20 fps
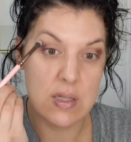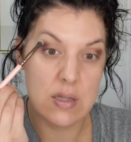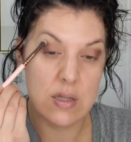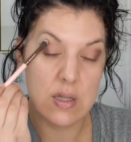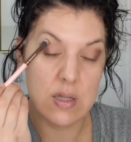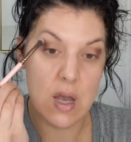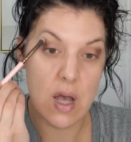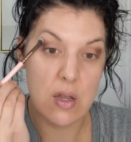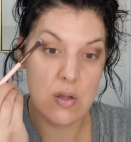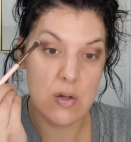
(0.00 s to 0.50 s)
the
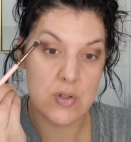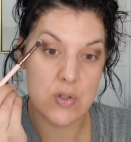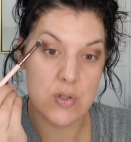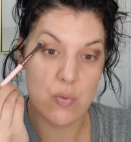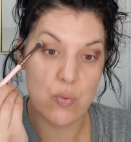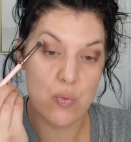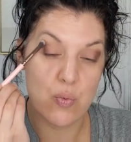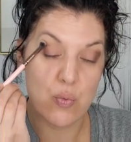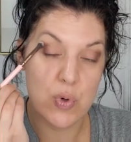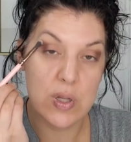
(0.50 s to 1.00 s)
colors are
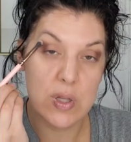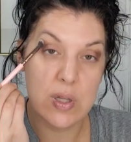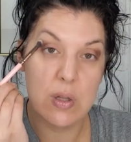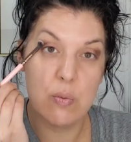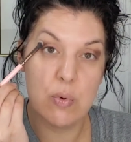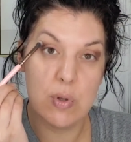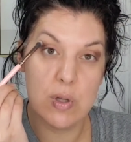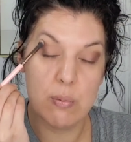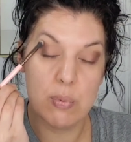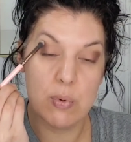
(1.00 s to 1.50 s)
really,
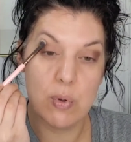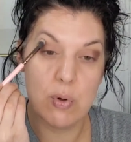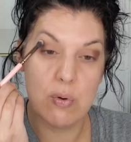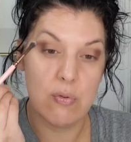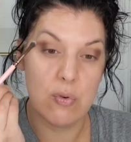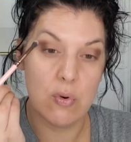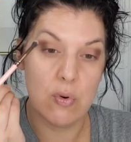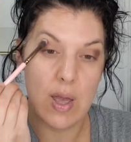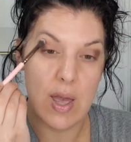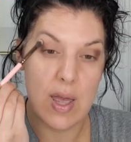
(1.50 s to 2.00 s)
really
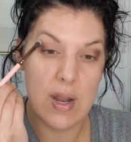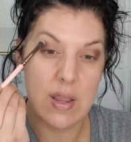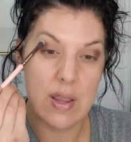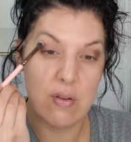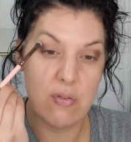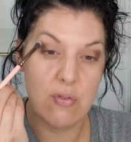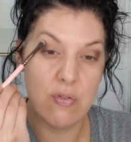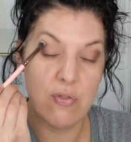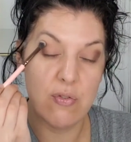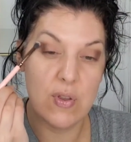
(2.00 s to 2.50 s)
beautiful and they
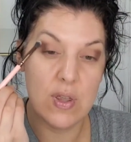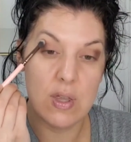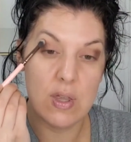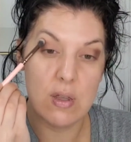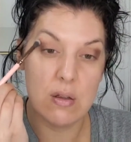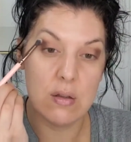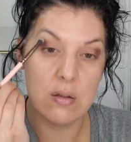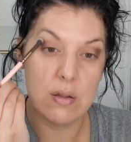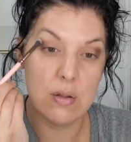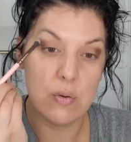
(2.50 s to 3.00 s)

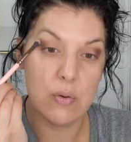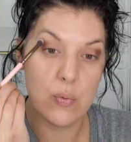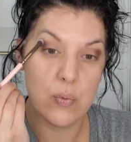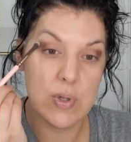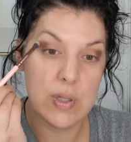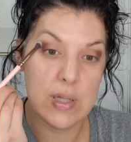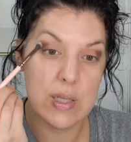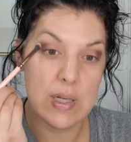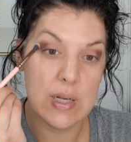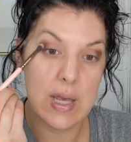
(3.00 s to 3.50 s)
feel
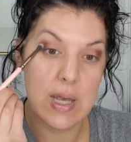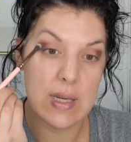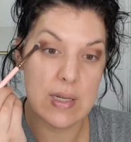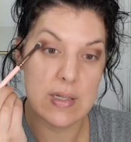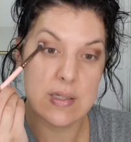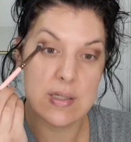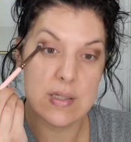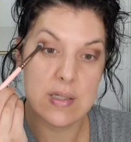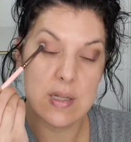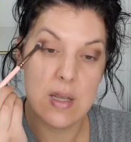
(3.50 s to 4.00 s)
really
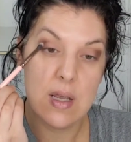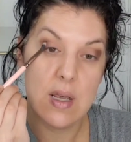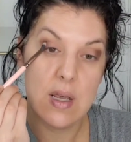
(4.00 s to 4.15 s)
nice.